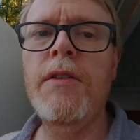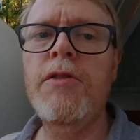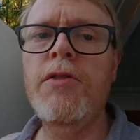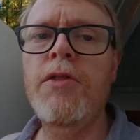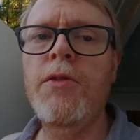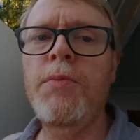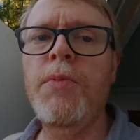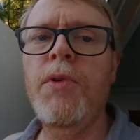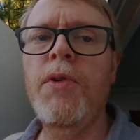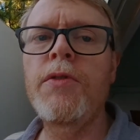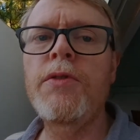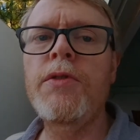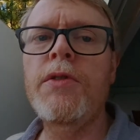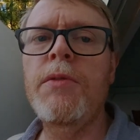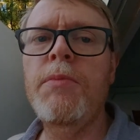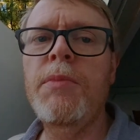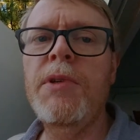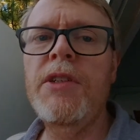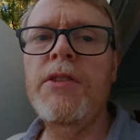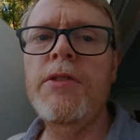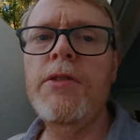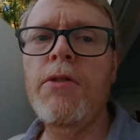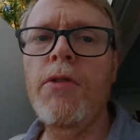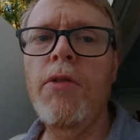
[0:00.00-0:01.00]
supposed to
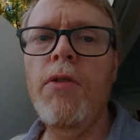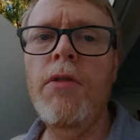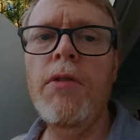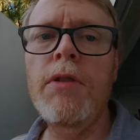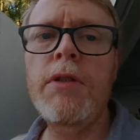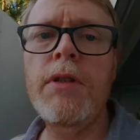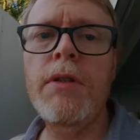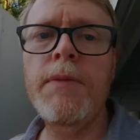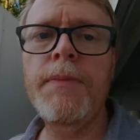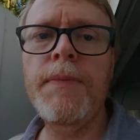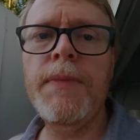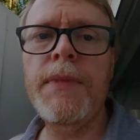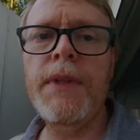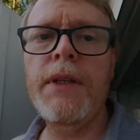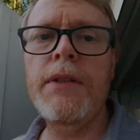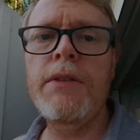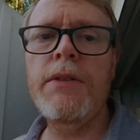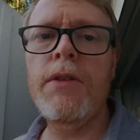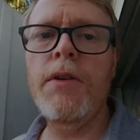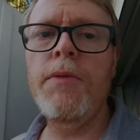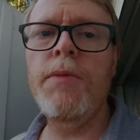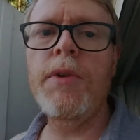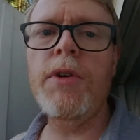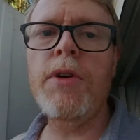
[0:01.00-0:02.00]
be sold.
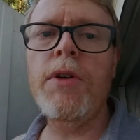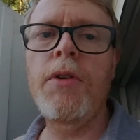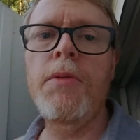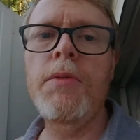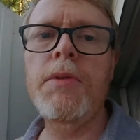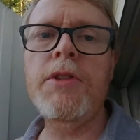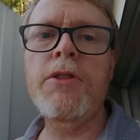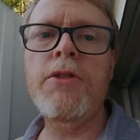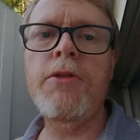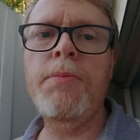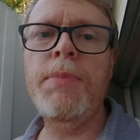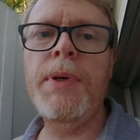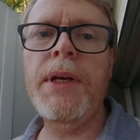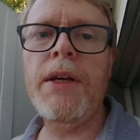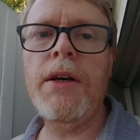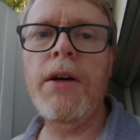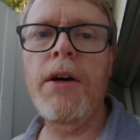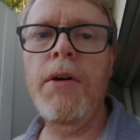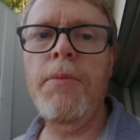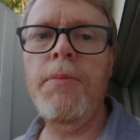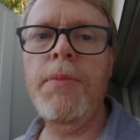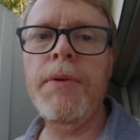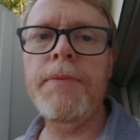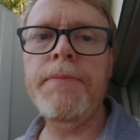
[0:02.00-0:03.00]
Someone coming to pick
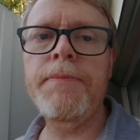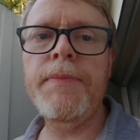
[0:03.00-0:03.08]
up,